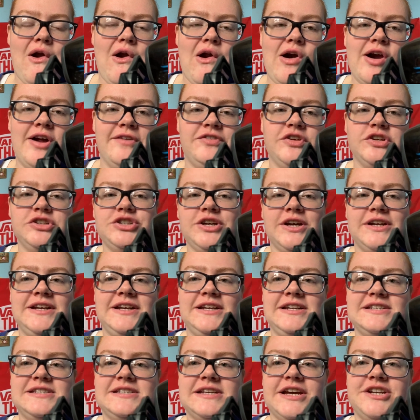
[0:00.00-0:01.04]
if you're trying to
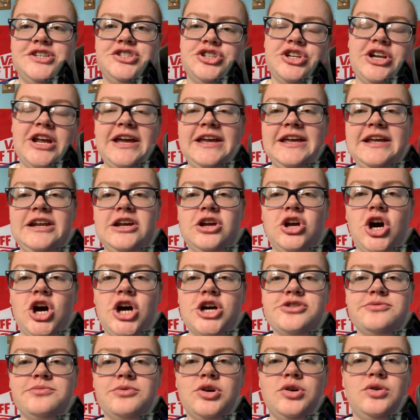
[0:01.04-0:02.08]
decide, should I get a
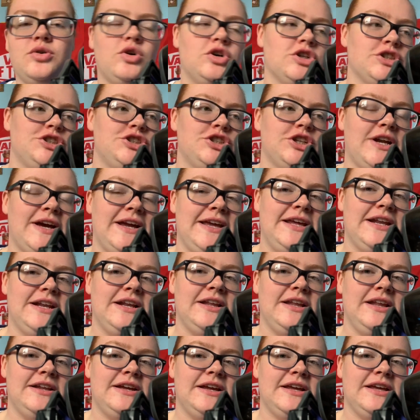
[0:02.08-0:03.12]
Cosmo or should I get
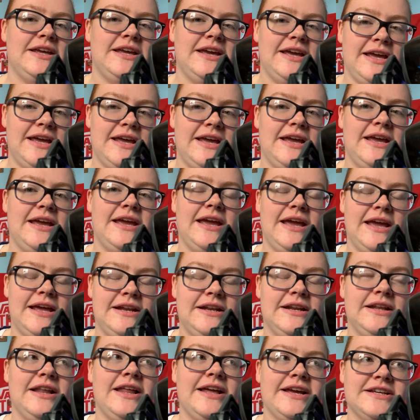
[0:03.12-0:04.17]
an
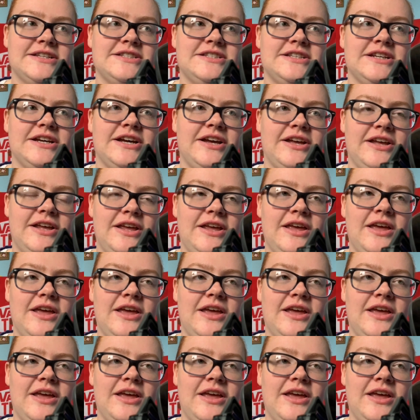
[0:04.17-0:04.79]
Alexa,